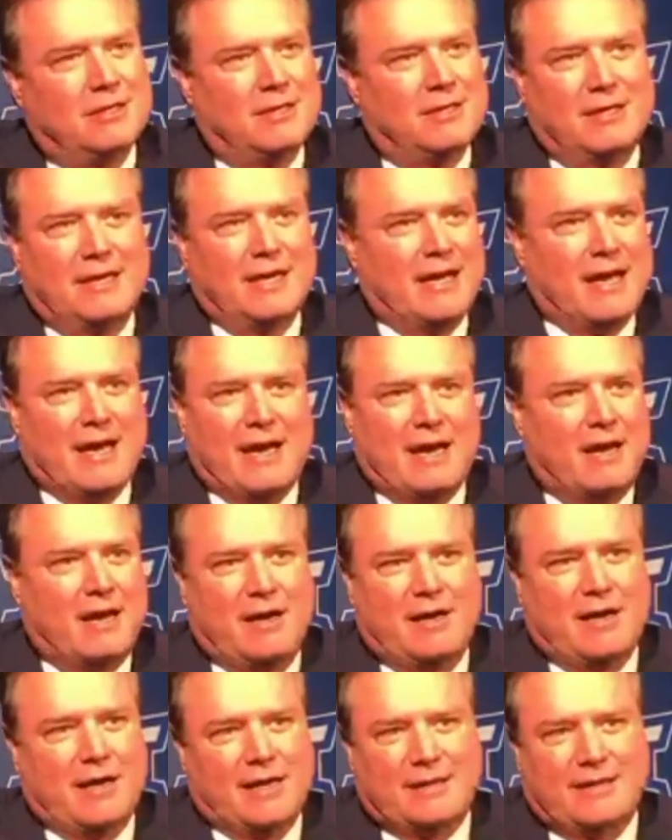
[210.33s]

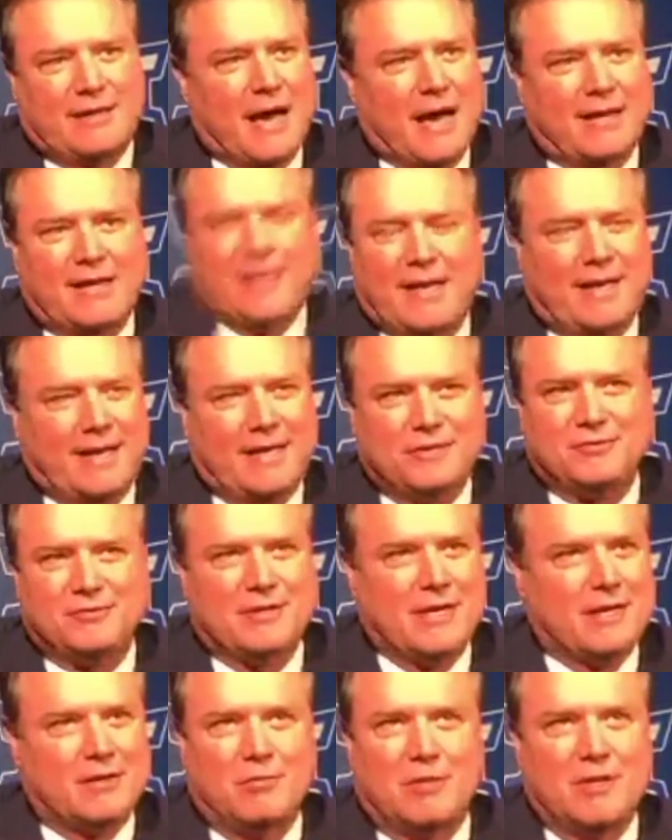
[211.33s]
I can't
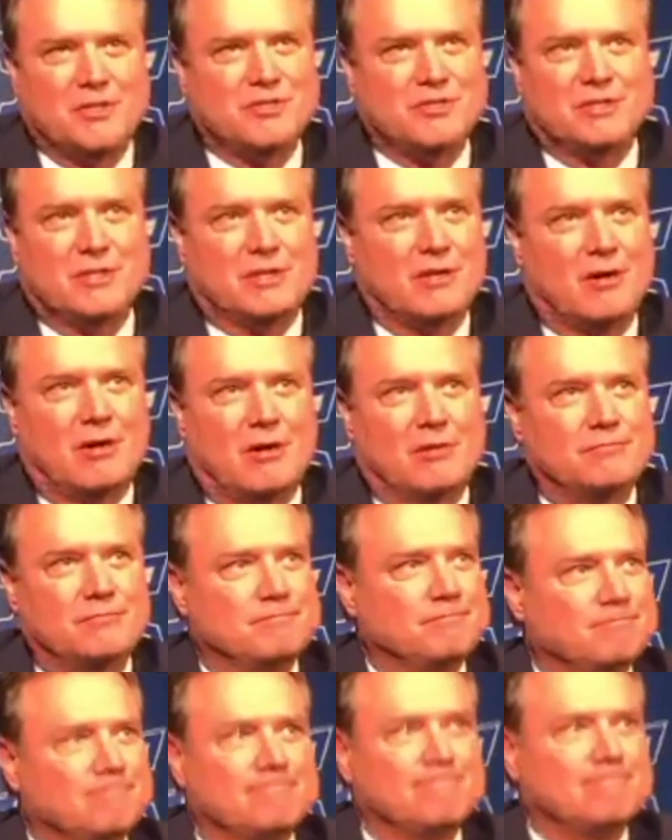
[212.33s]
answer that question at all.